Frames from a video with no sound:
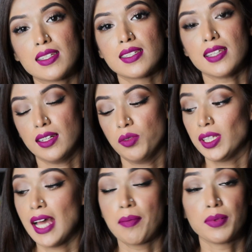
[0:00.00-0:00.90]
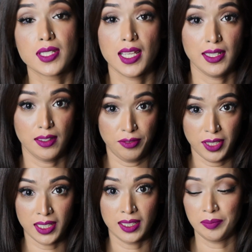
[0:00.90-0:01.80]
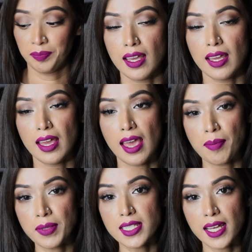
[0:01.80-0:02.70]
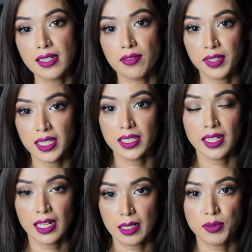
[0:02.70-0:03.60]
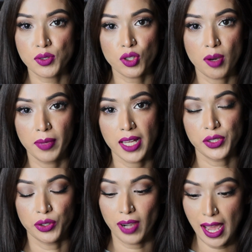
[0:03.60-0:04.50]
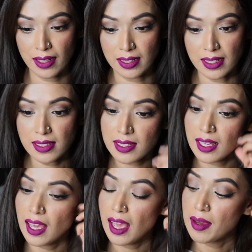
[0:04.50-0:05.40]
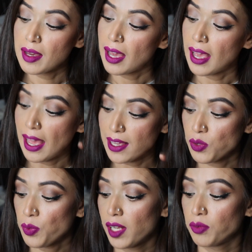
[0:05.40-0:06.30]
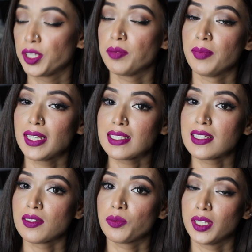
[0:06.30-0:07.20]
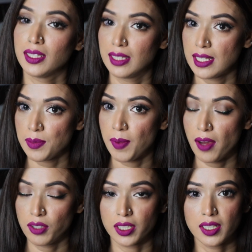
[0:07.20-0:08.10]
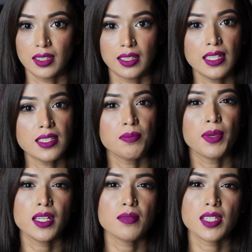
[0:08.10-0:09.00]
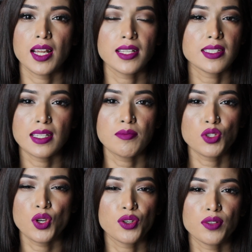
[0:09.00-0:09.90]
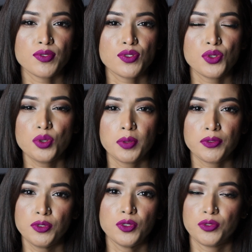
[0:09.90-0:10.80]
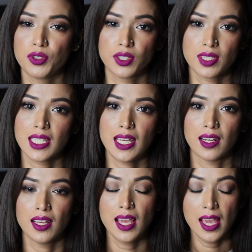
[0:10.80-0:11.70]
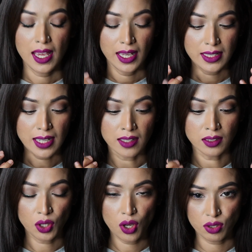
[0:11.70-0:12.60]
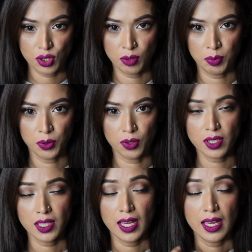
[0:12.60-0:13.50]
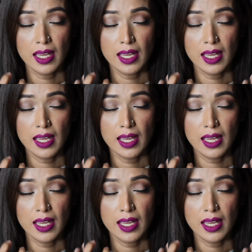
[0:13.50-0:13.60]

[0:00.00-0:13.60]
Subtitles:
this in with apple cider vinegar. Apple cider vinegar helps to combat your acne. As well, when mixed in with this powder, this becomes like some sort of superfood for your skin. It unclogs your pores,